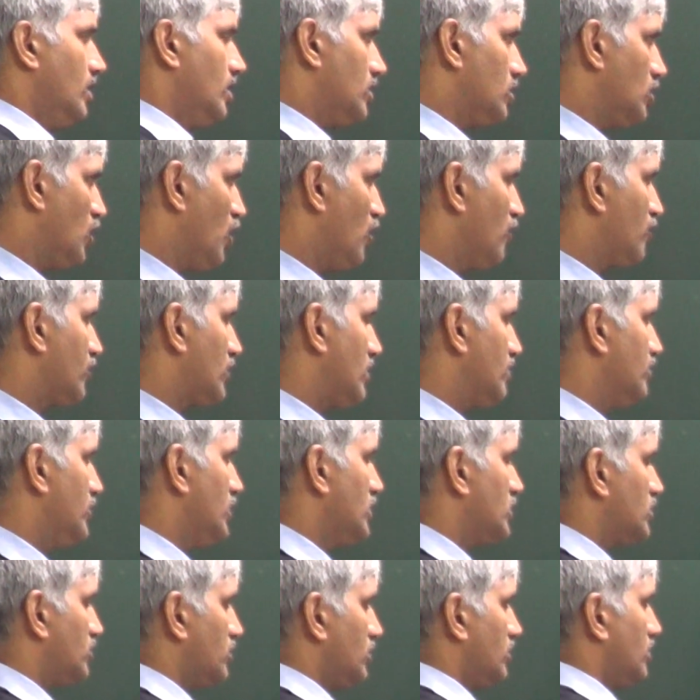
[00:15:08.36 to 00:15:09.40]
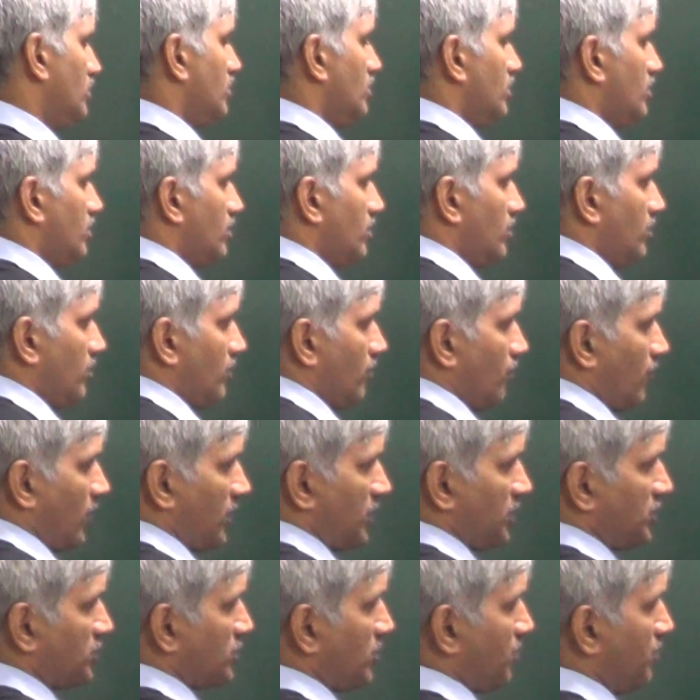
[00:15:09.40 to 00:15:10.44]
Now from this, what
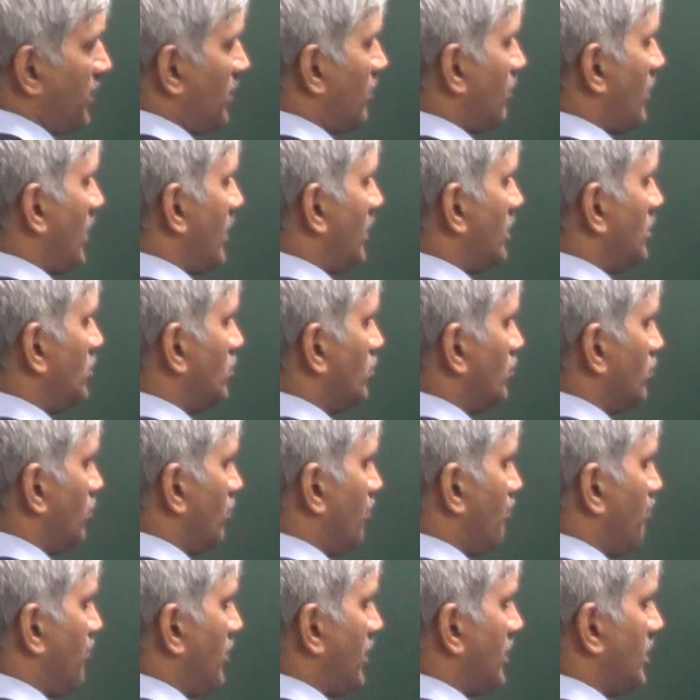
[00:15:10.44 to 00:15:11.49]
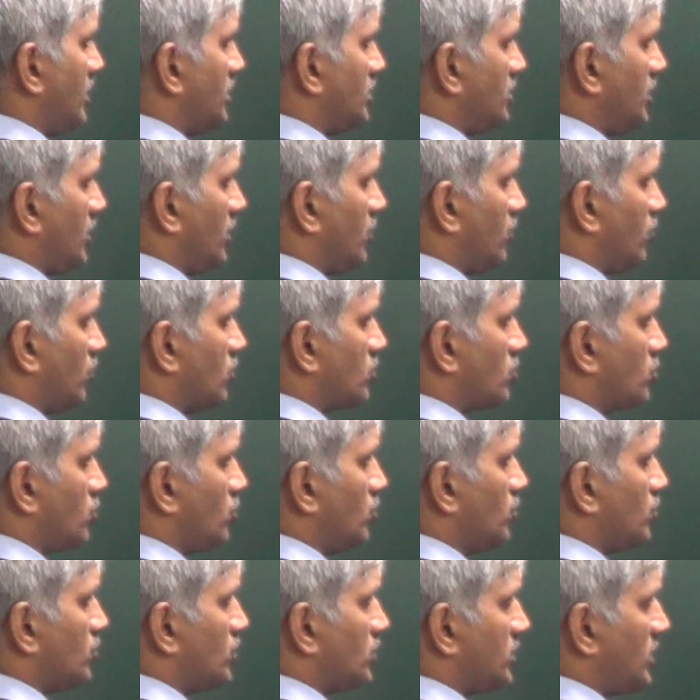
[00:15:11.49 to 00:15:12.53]
is the b value? B is equals
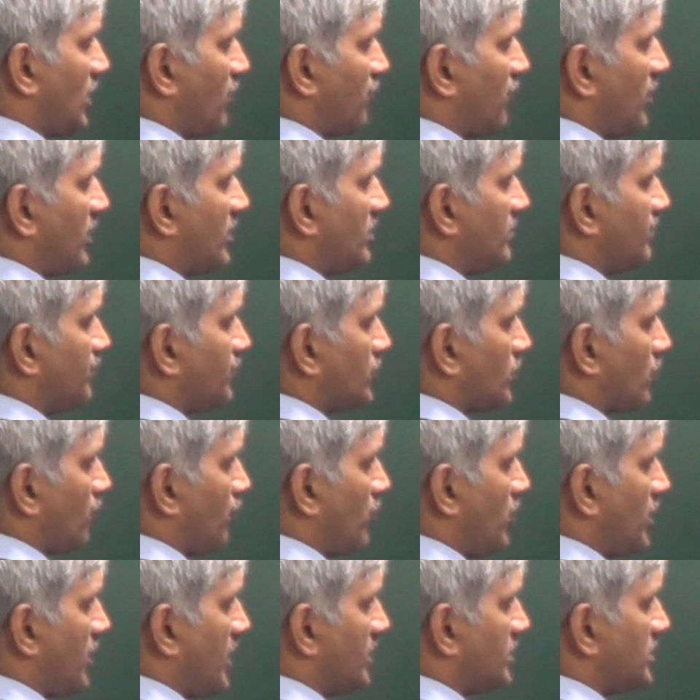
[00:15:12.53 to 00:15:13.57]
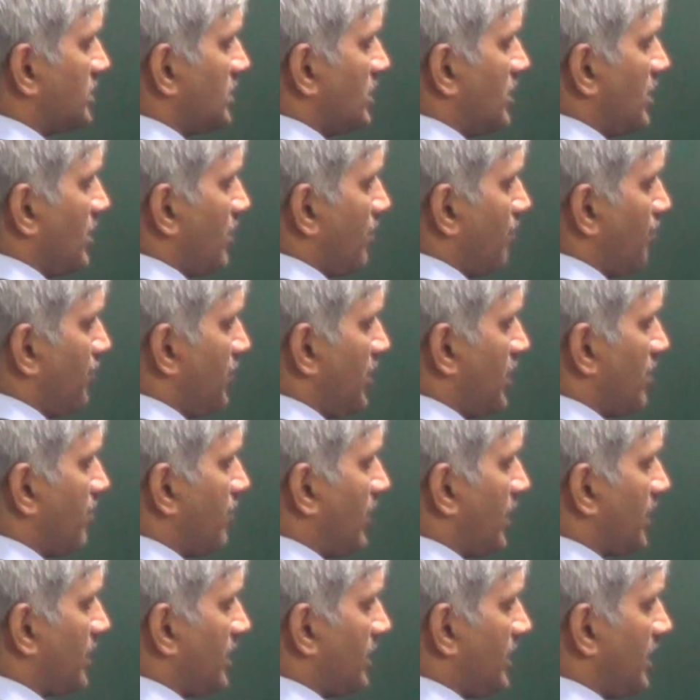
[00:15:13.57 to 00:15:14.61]
to 7, whereas b
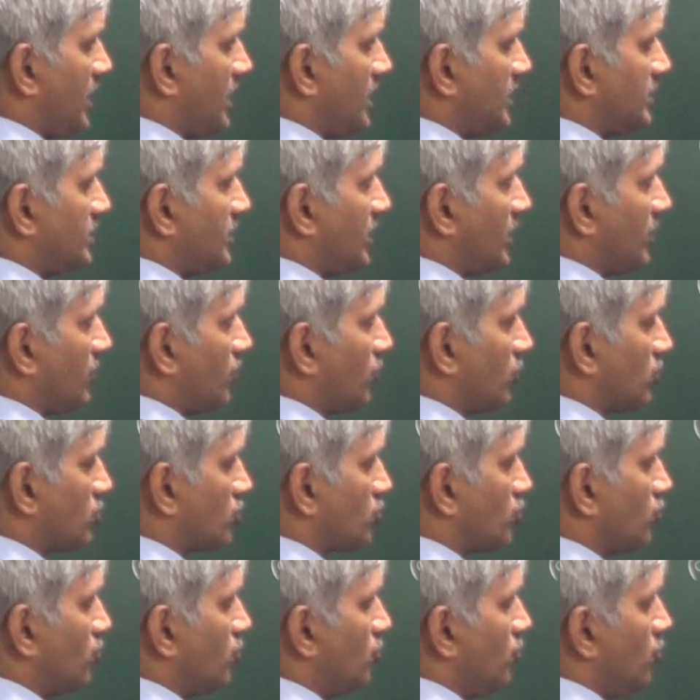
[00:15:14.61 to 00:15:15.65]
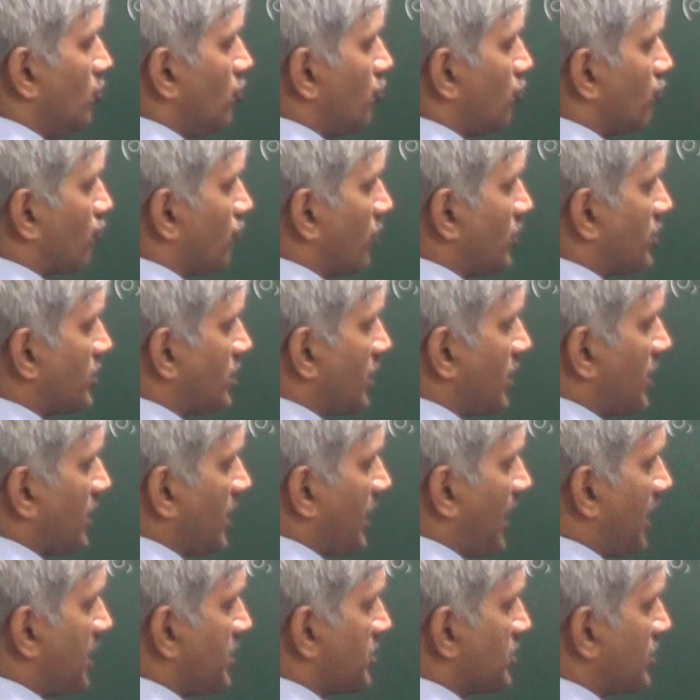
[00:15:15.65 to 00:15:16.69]
by e is equals to
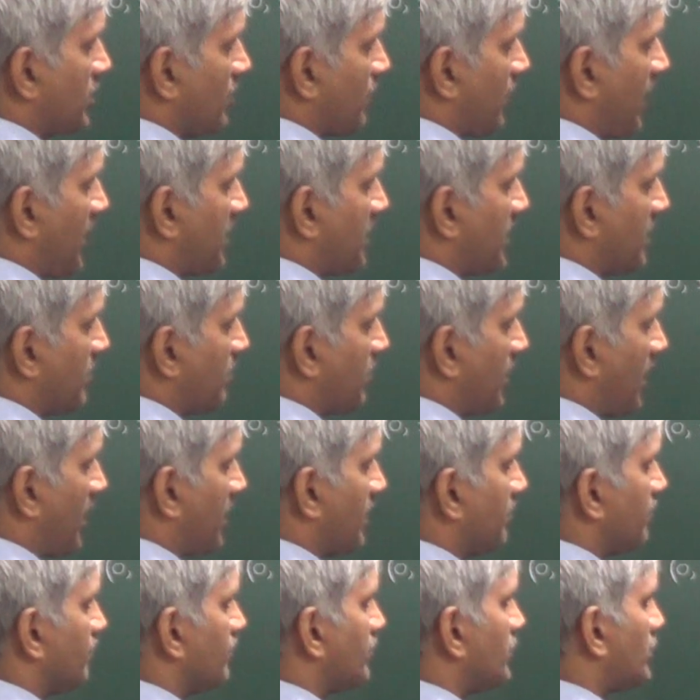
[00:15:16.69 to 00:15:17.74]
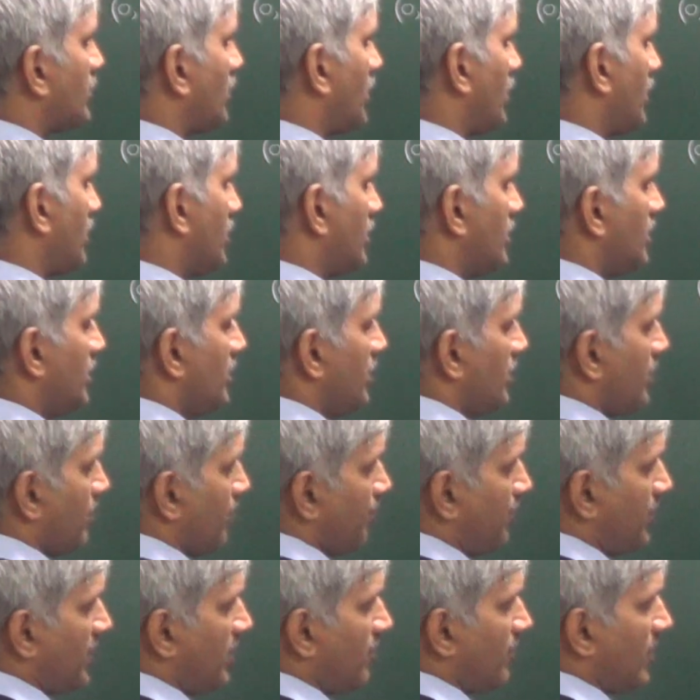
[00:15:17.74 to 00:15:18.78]
28 divided by 3.
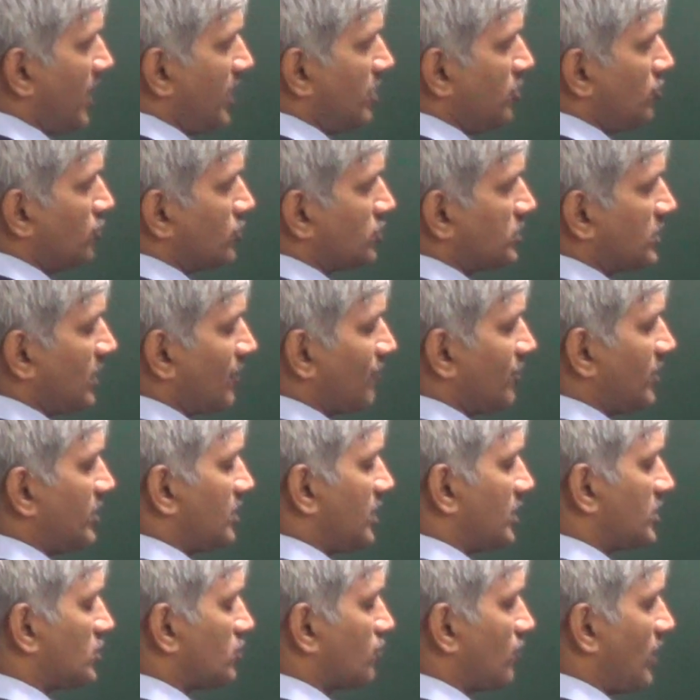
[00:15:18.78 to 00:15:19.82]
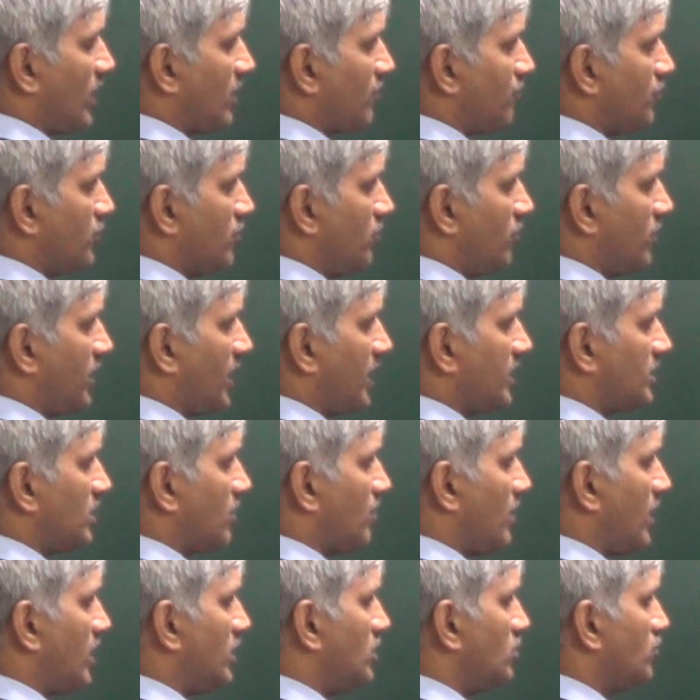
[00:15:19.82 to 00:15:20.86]
B value 7, that's why we will get the
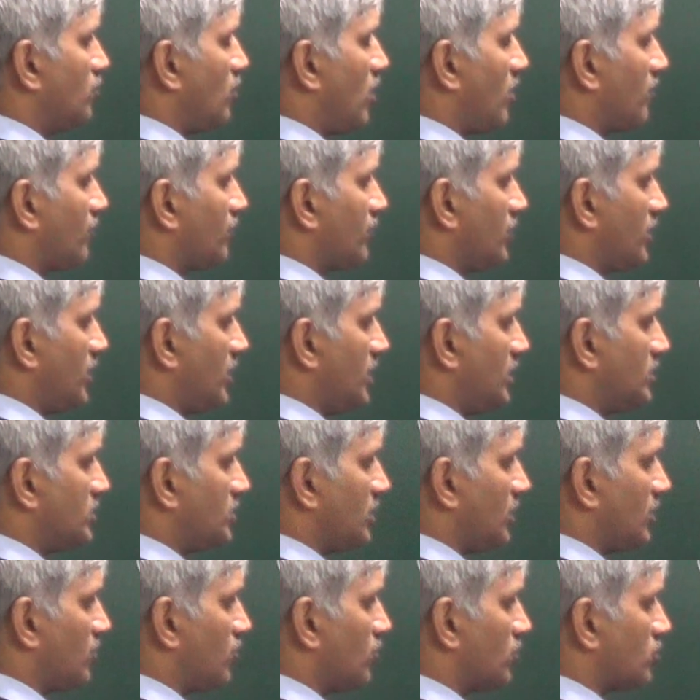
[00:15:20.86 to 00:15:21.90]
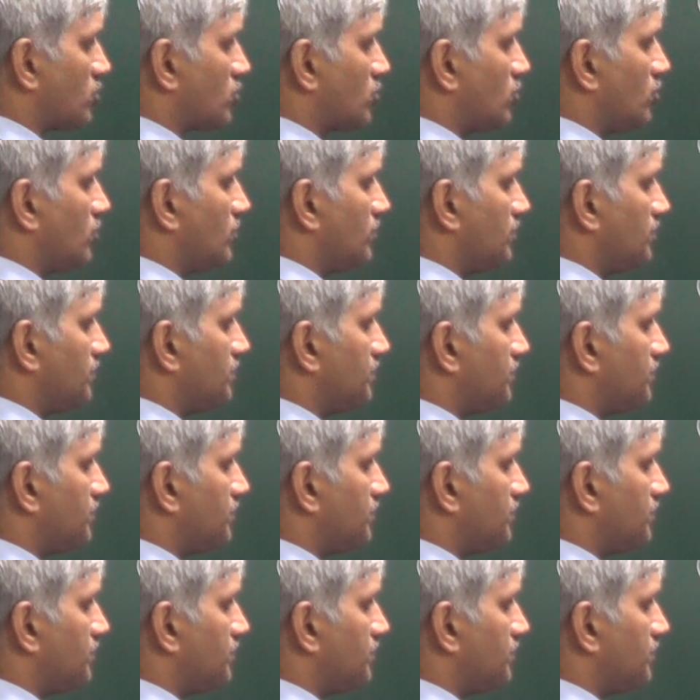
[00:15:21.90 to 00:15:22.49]
value of e is equals to,